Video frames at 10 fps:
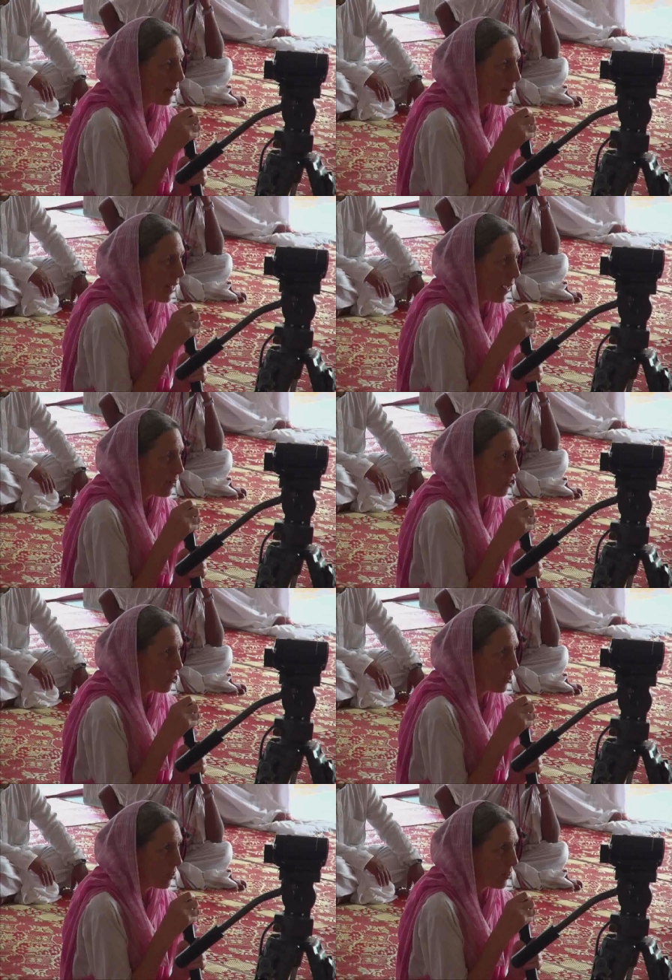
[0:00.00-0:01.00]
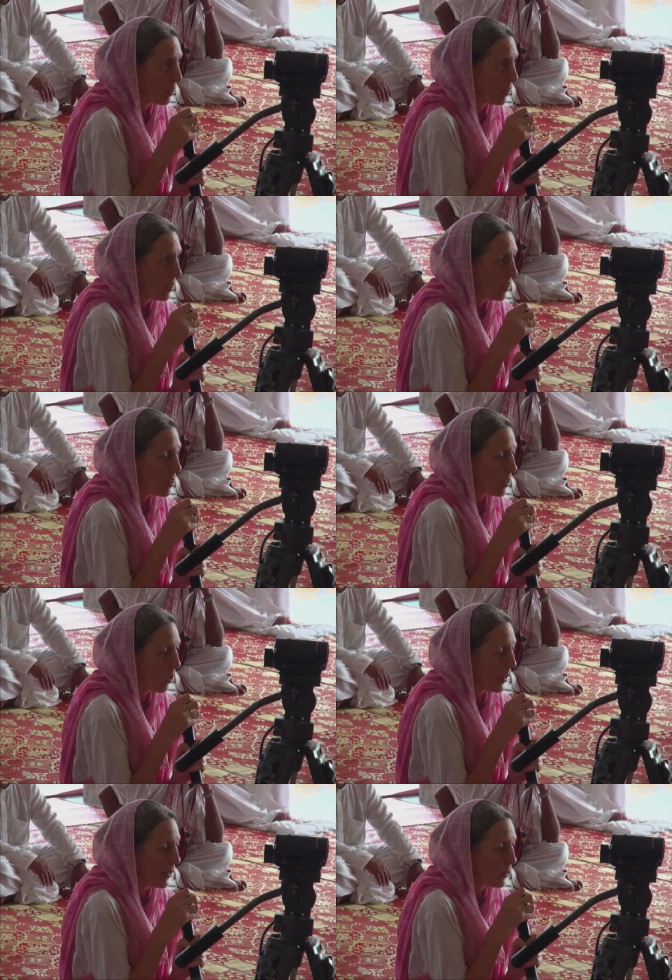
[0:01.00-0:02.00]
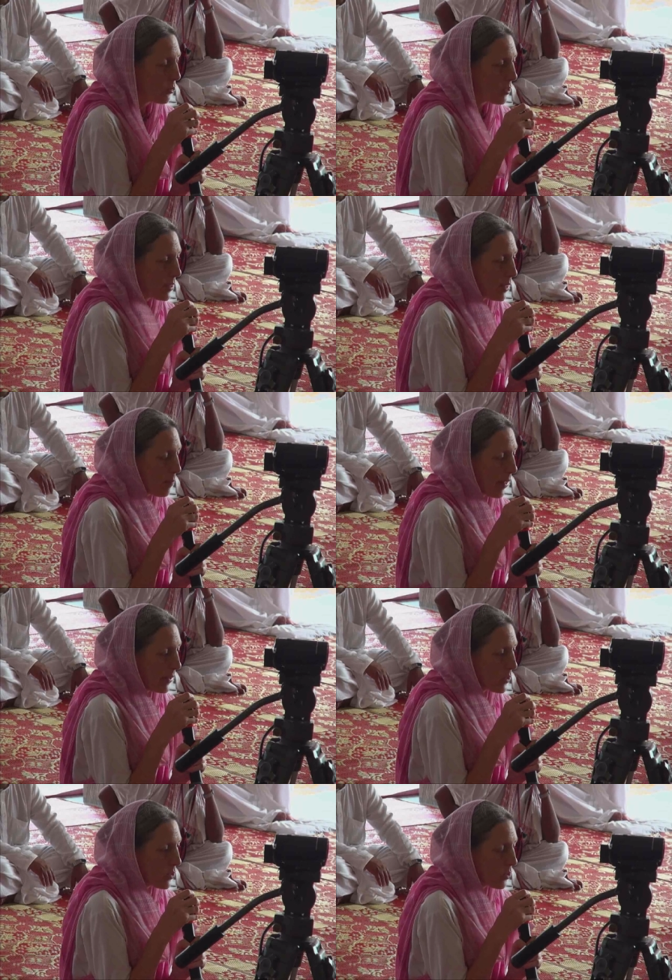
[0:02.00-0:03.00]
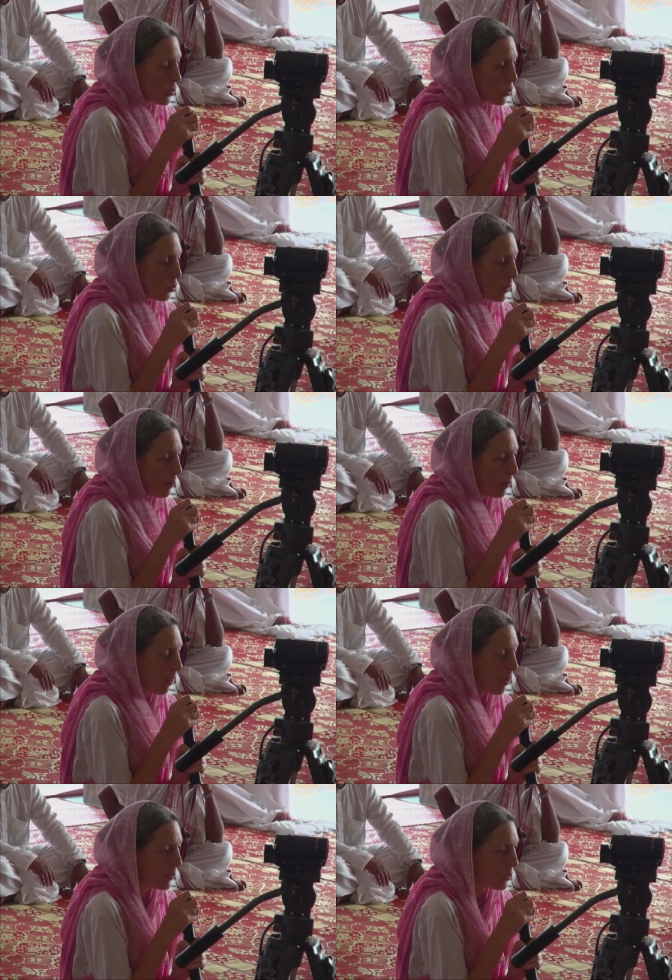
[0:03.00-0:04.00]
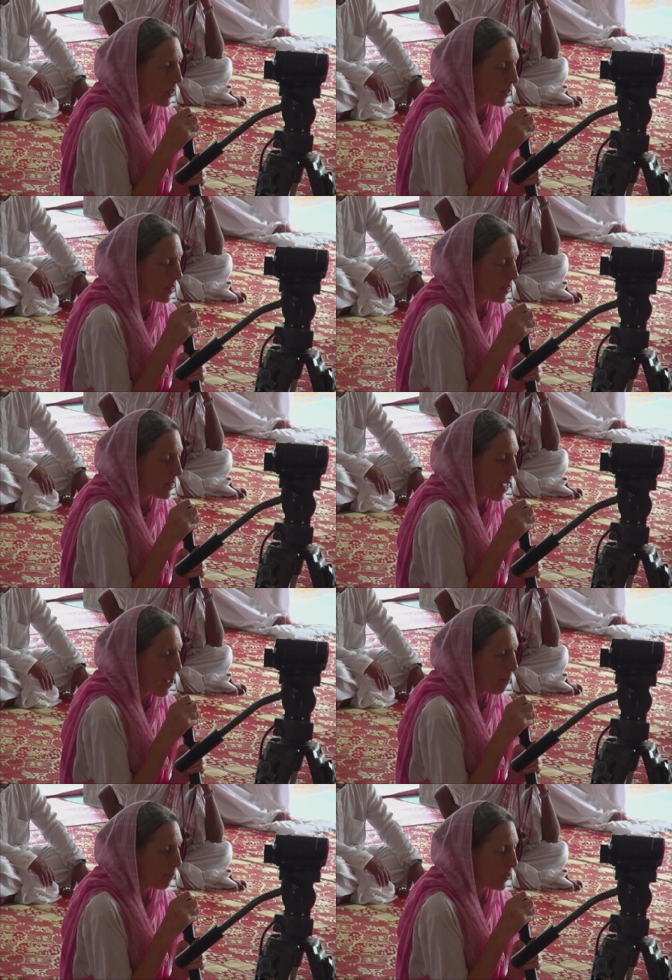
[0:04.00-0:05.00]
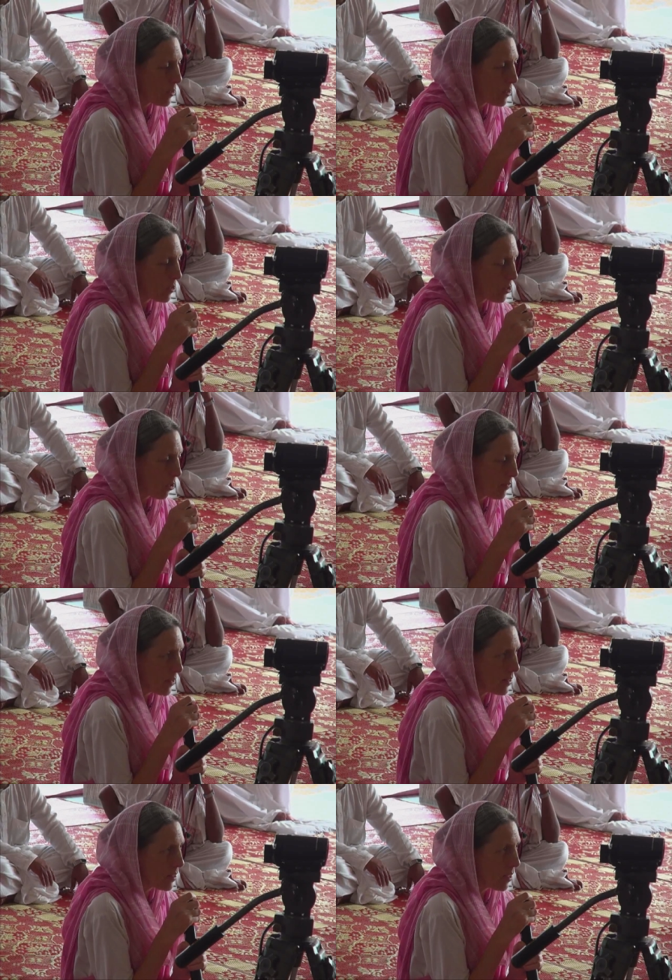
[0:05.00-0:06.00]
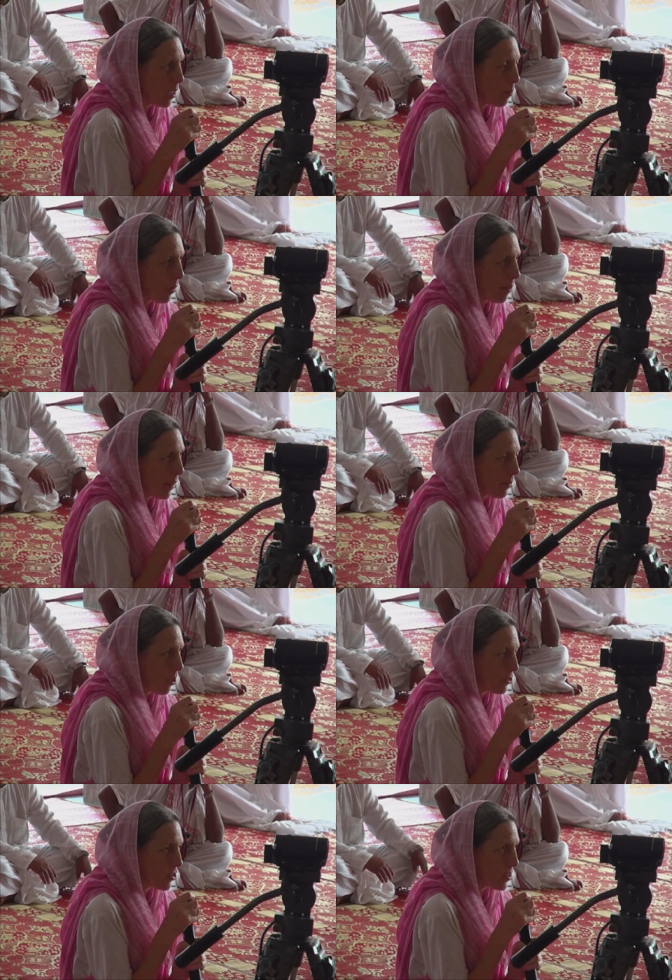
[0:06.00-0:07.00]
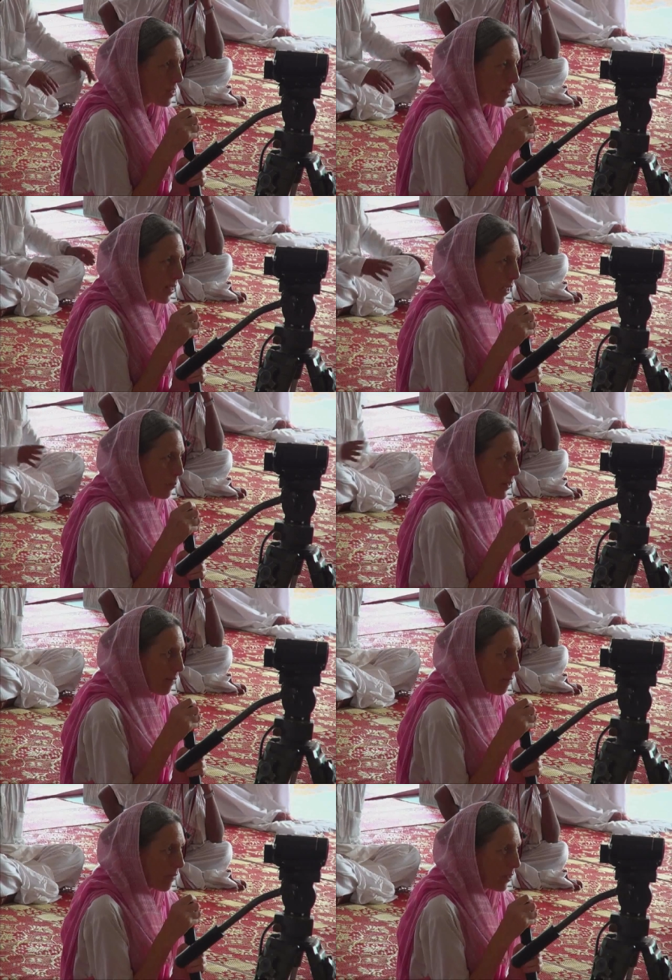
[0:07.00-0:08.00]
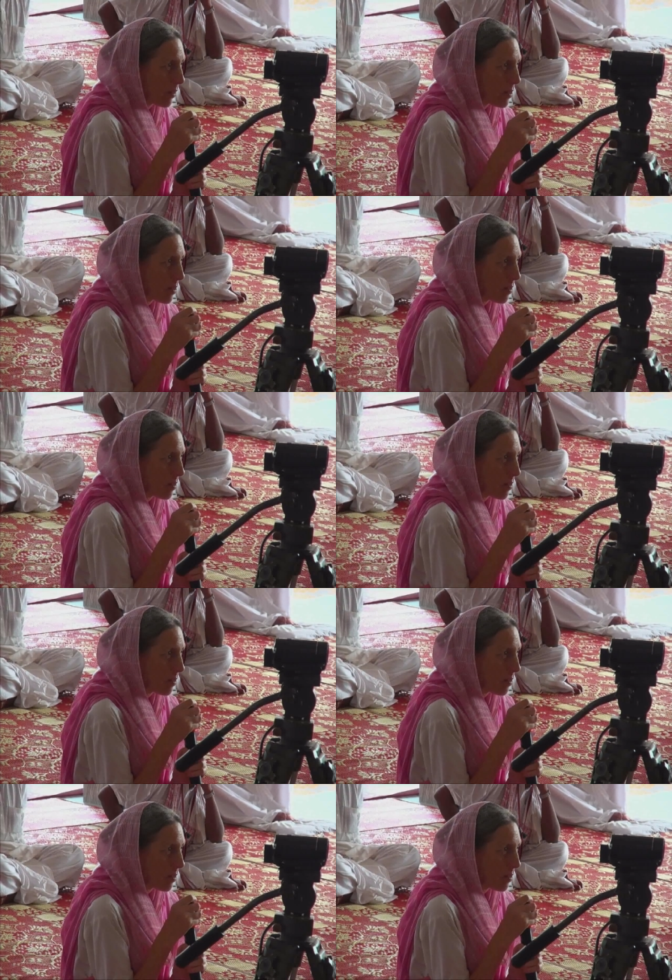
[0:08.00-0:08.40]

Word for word: the action. So it could seem that two people are doing the same service, but their consciousness can be different.